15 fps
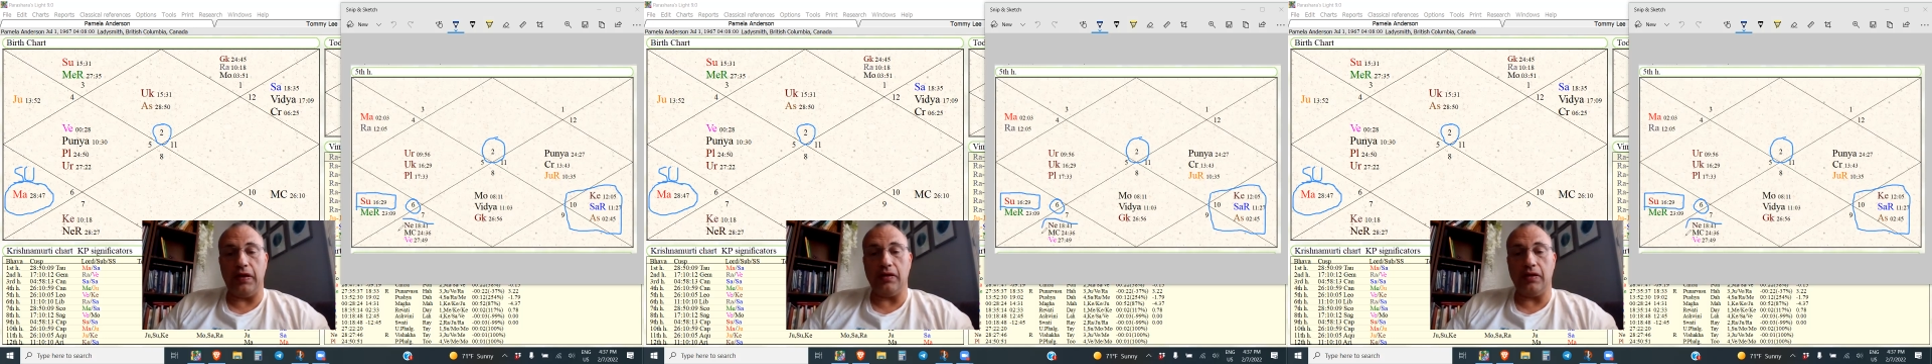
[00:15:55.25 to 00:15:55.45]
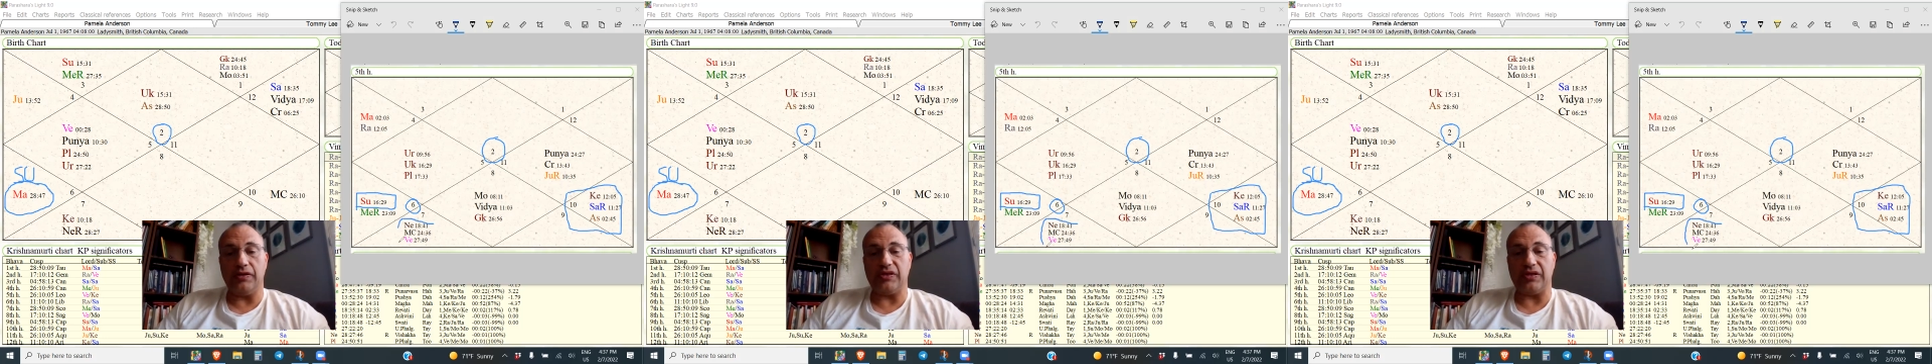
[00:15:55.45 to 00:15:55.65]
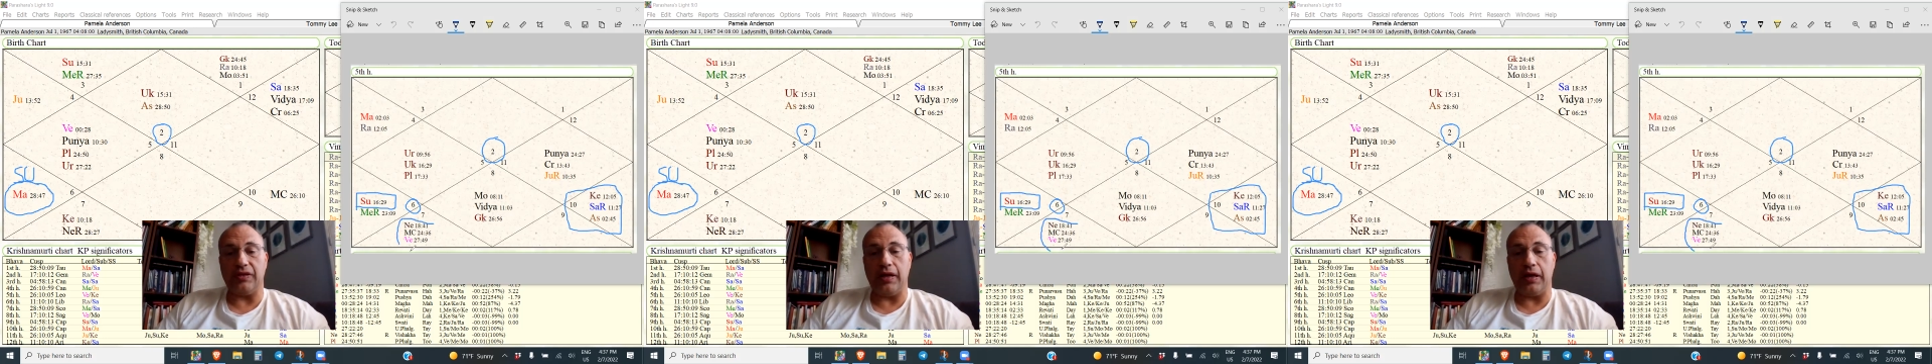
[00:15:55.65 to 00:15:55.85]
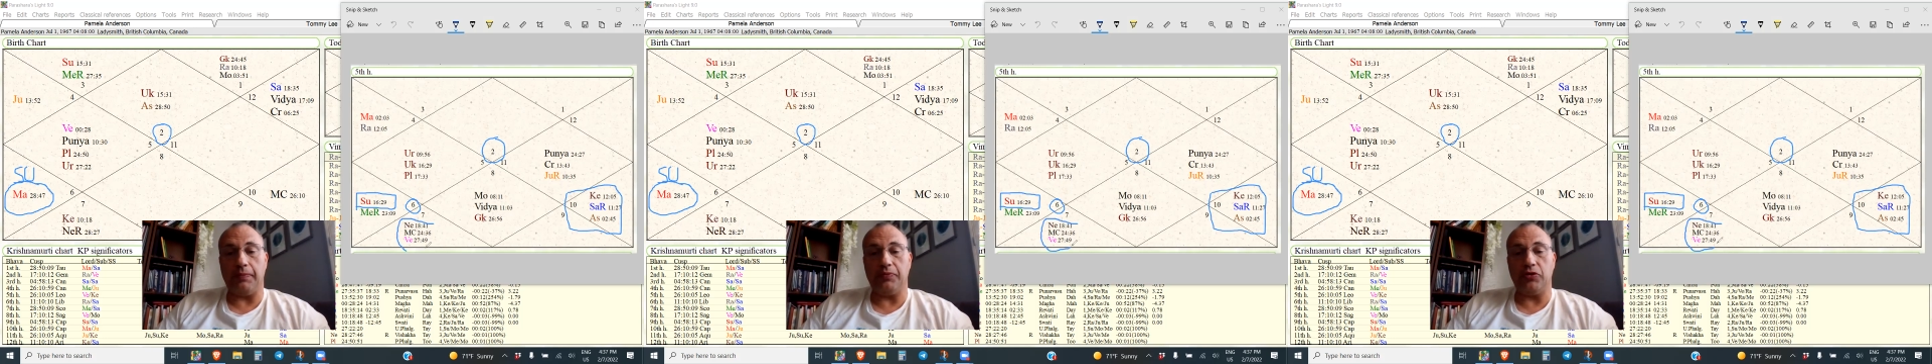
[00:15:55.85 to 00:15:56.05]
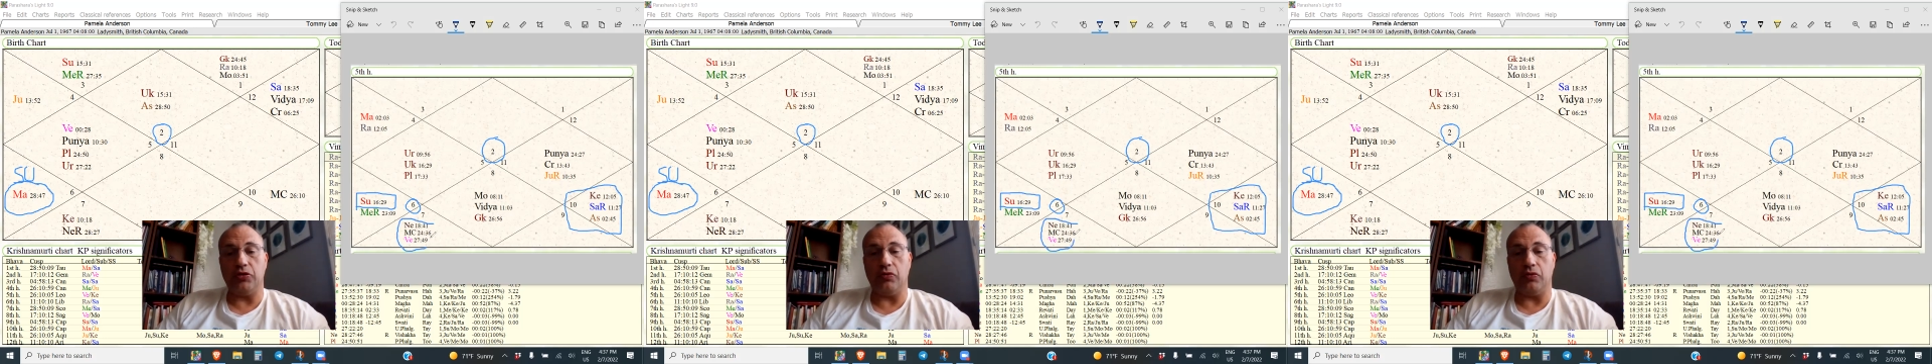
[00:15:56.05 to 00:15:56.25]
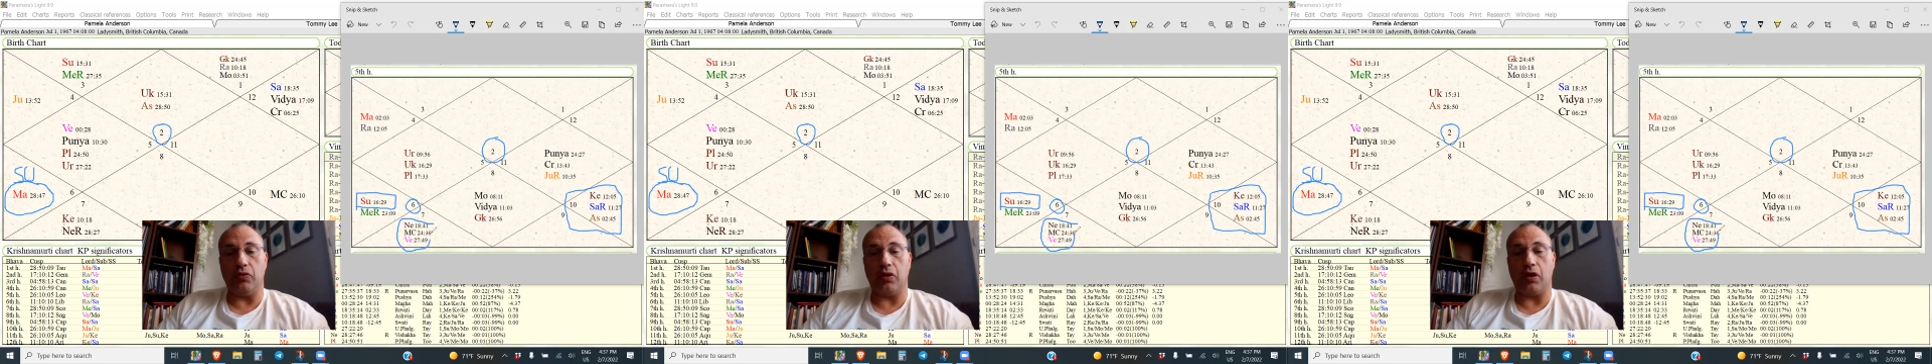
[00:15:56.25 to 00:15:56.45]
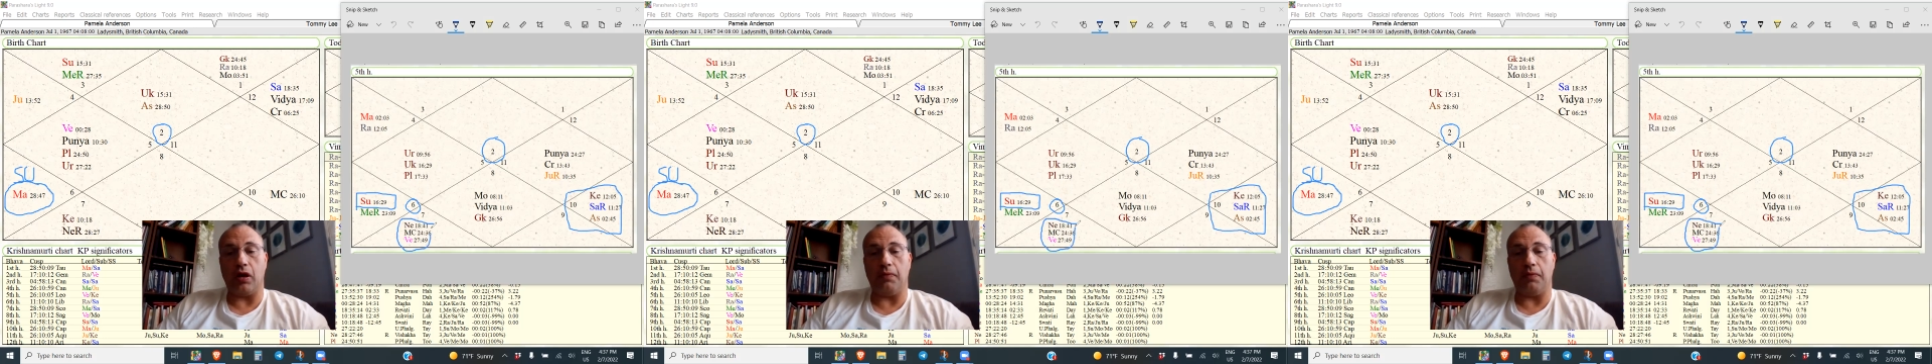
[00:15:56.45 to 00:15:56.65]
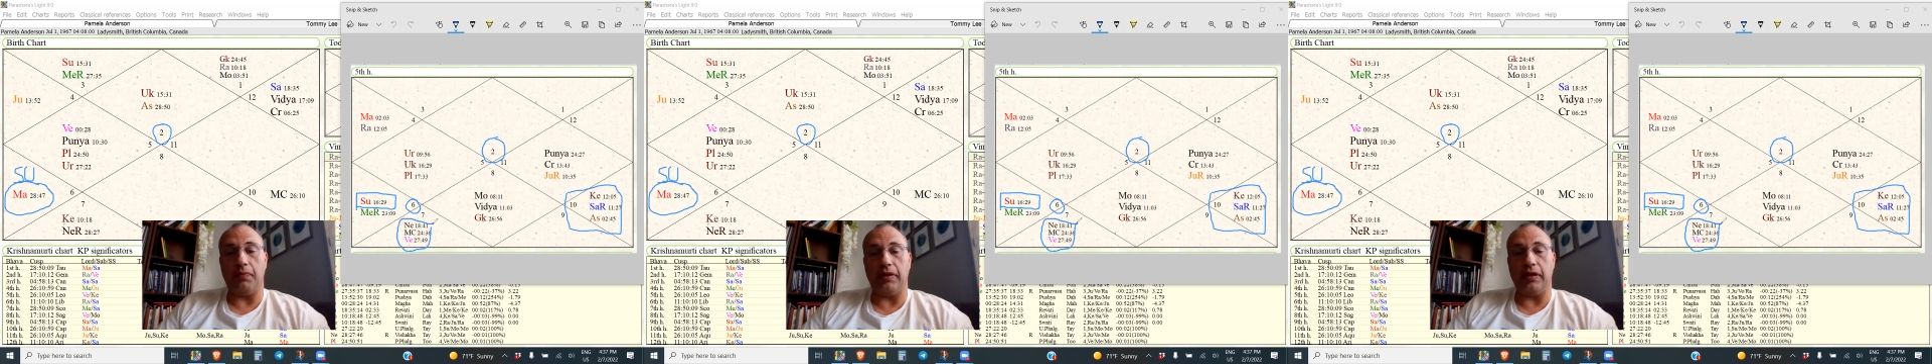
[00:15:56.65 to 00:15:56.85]
Venus-Neptune
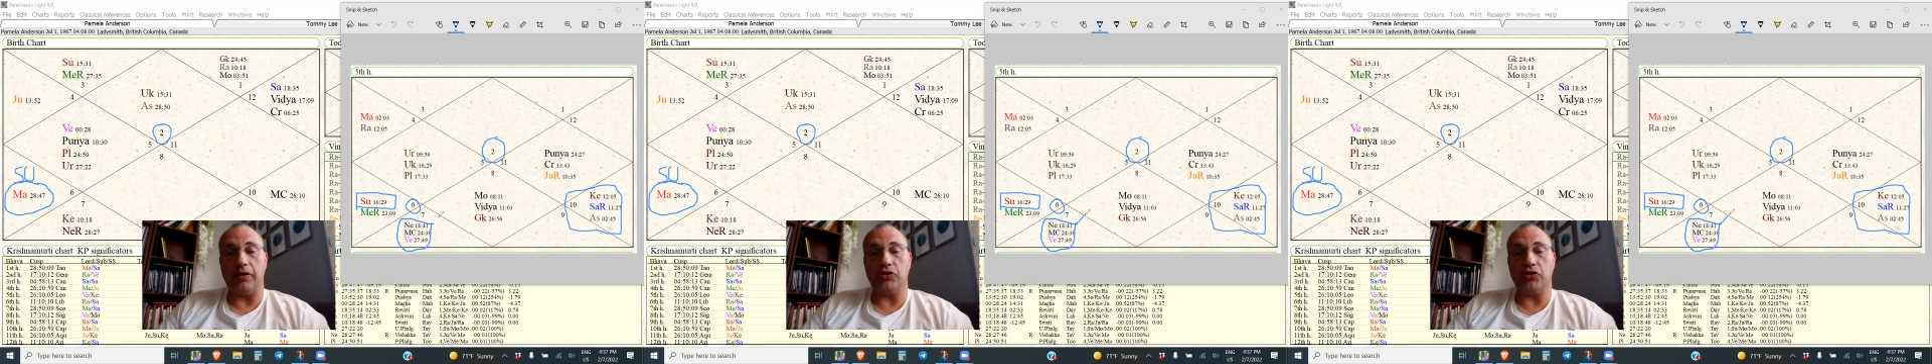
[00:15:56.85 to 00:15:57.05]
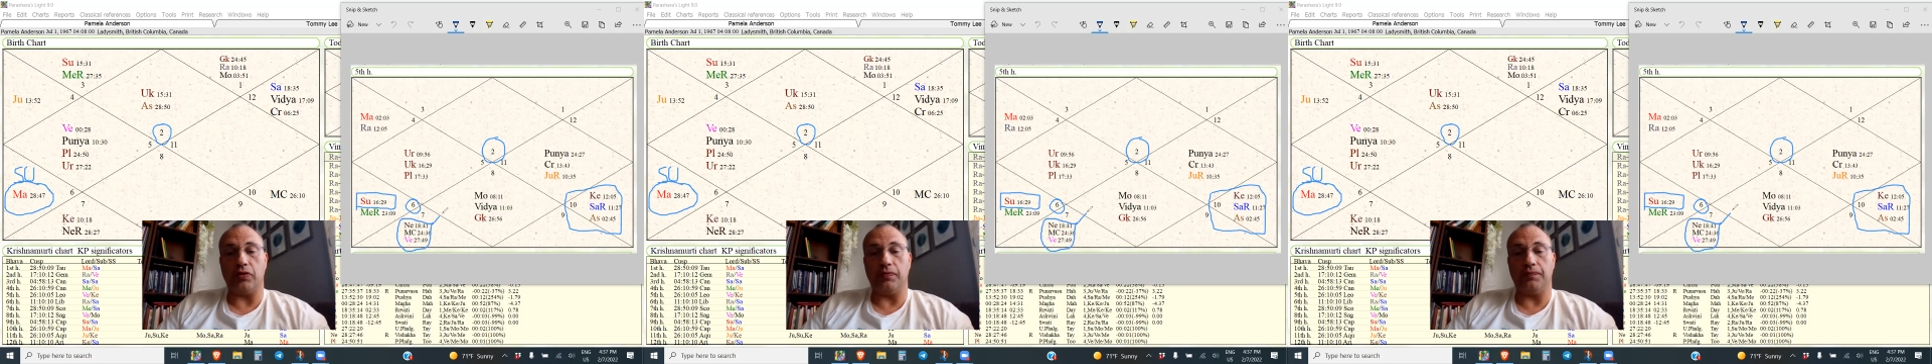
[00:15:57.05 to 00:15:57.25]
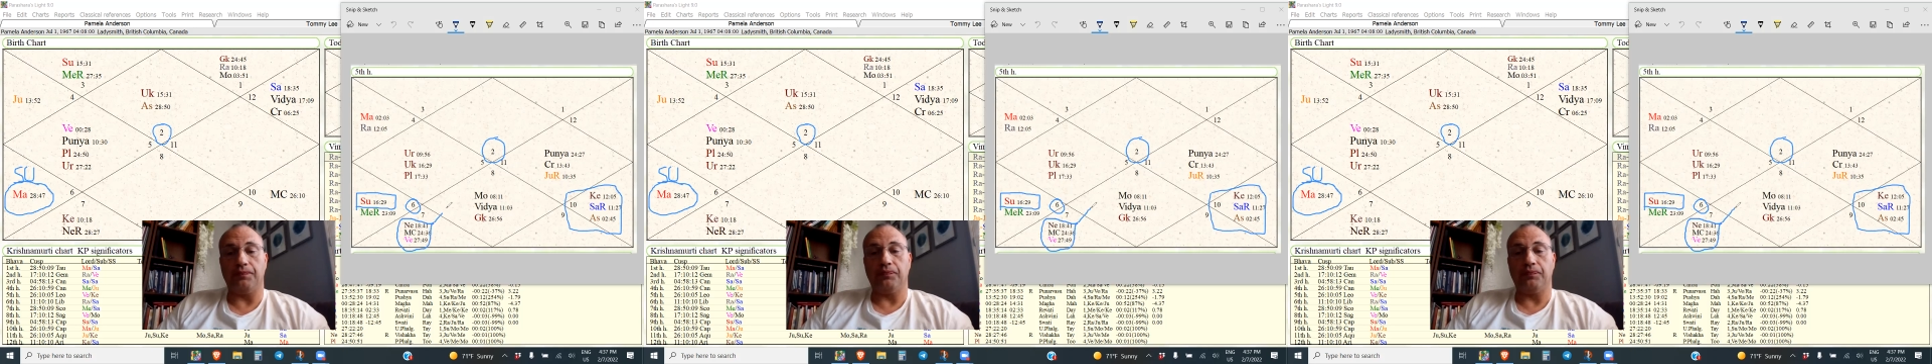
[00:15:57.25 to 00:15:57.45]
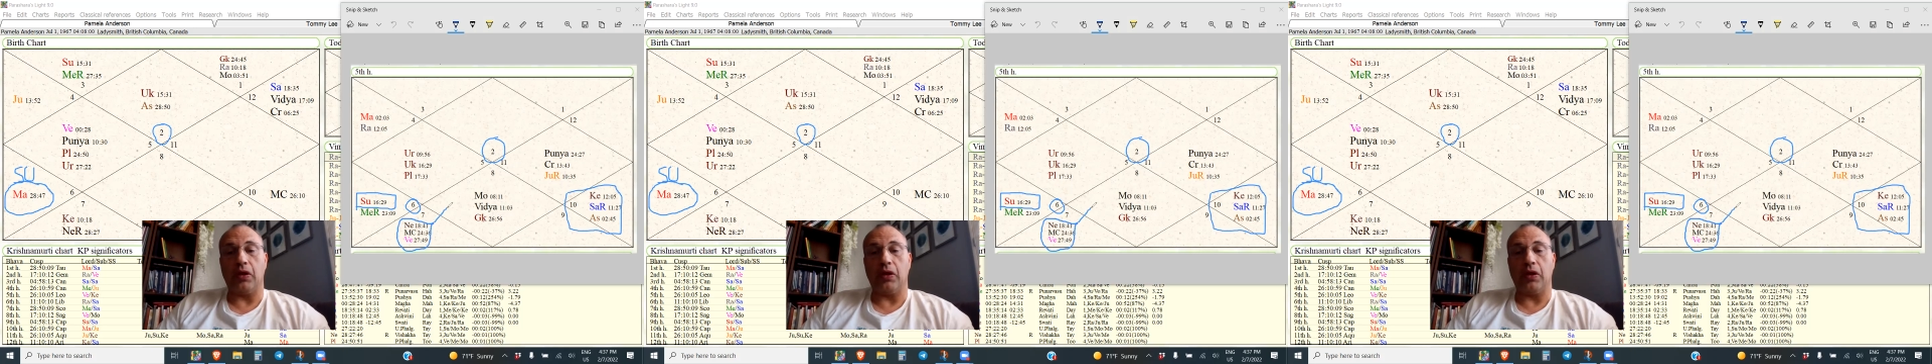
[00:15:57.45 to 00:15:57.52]
combination.